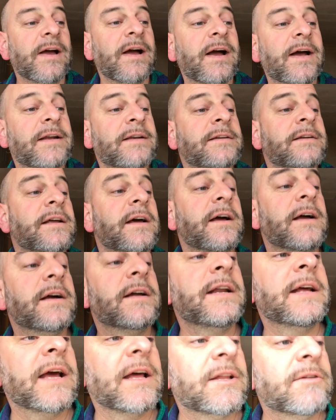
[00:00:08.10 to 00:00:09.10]
And uh, I'm
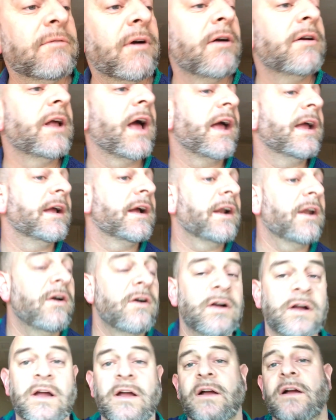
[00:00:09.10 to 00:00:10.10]
going to get on the road at eight
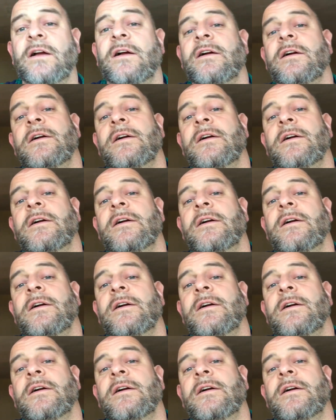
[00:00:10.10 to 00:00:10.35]
o'clock